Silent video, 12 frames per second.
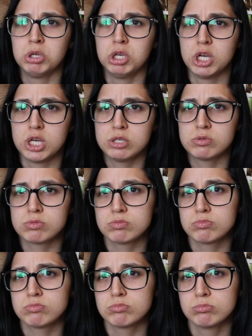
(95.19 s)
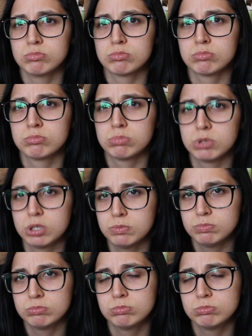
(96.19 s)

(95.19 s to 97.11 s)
place. Blub.